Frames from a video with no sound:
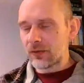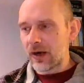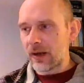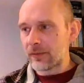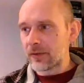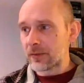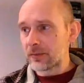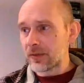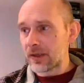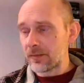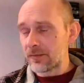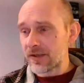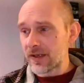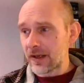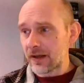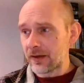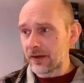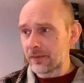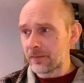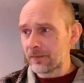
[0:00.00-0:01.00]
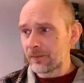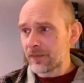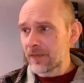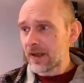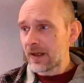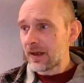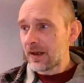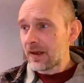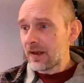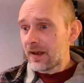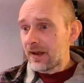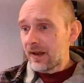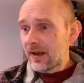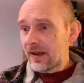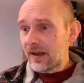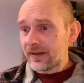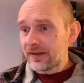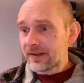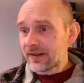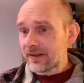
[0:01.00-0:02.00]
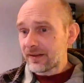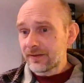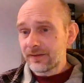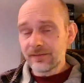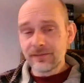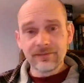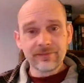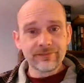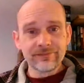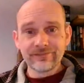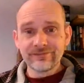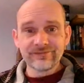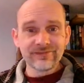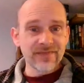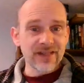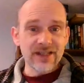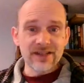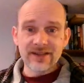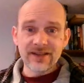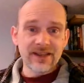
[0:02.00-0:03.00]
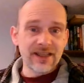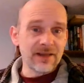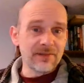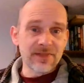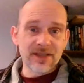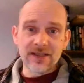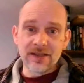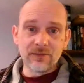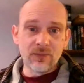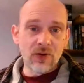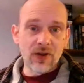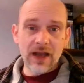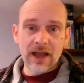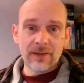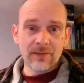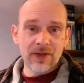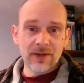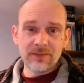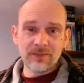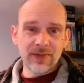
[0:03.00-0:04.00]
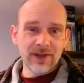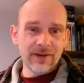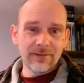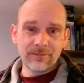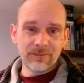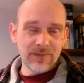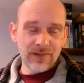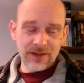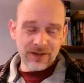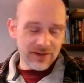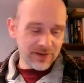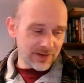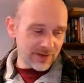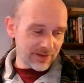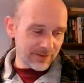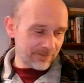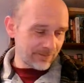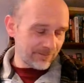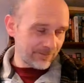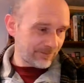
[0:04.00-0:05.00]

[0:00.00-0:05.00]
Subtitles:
grabbing them, keep selling them, and just keep seeing what's happening. But there's